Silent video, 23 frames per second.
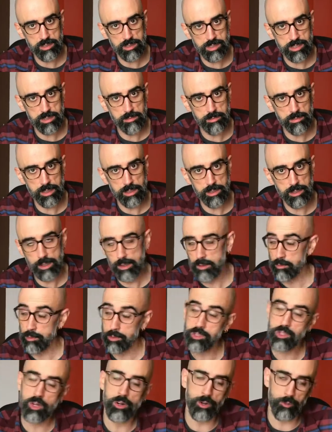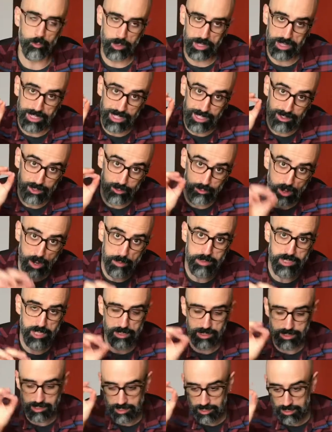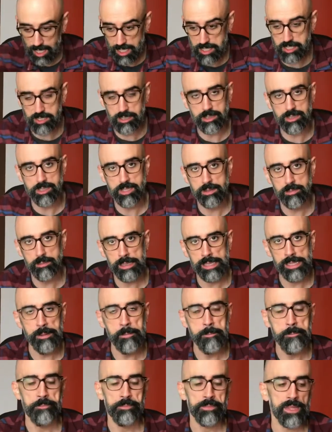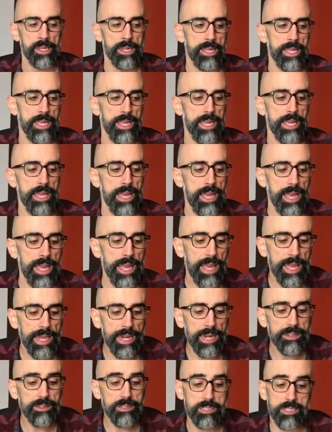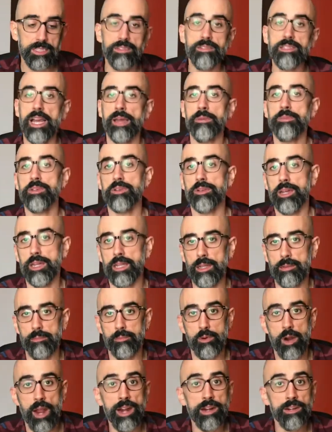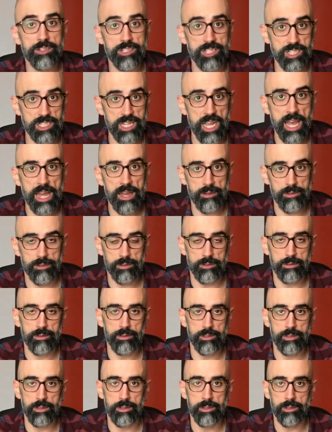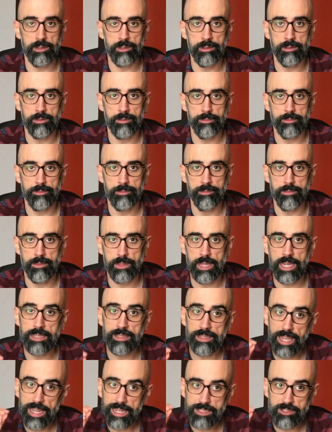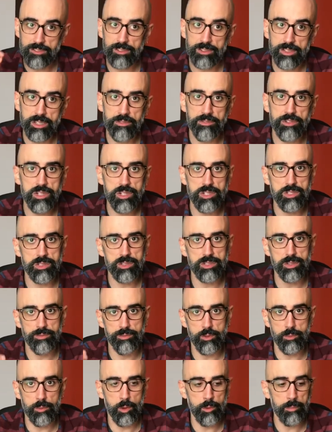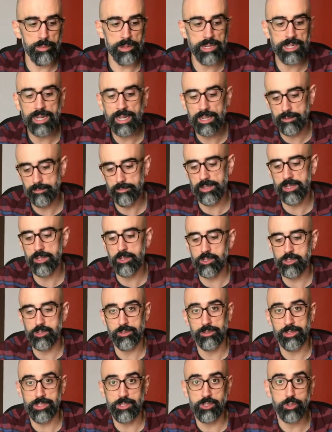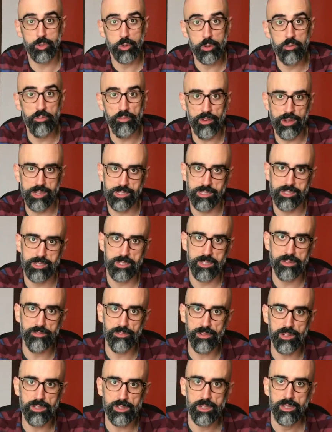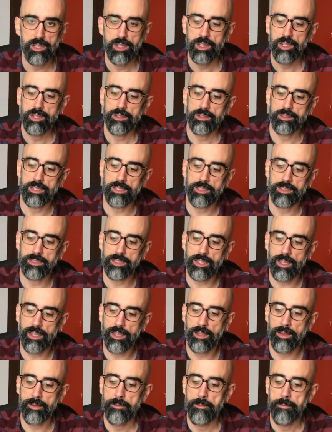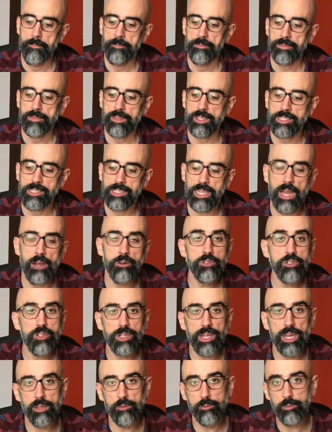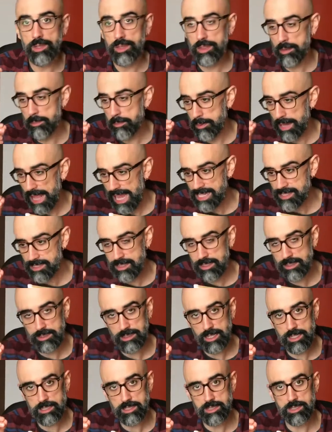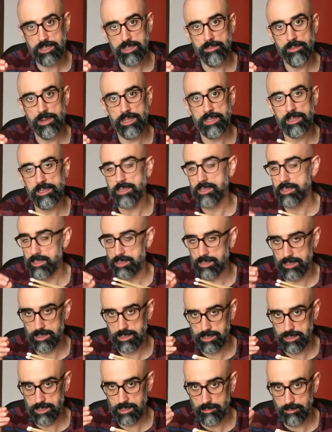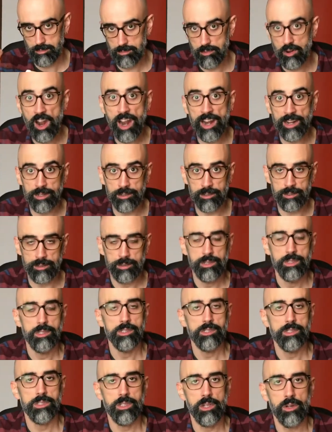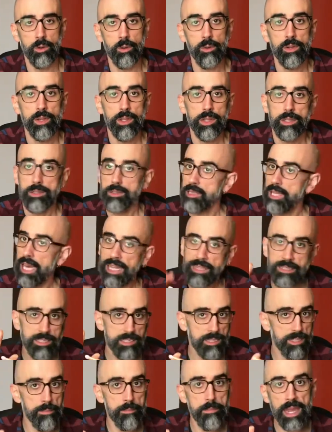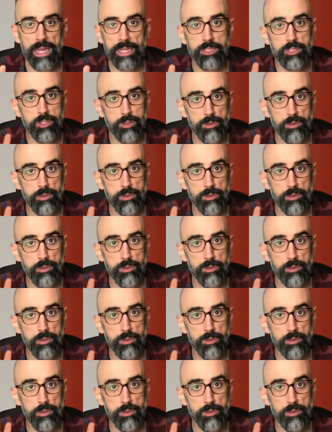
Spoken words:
the cymbal. When the drumstick is touching the cymbal, and at the same time you get a brighter sound. That extra definition gives you more pin, and because of the surface is different, the sound you get when the plastic touches the metal is brighter. So that's the main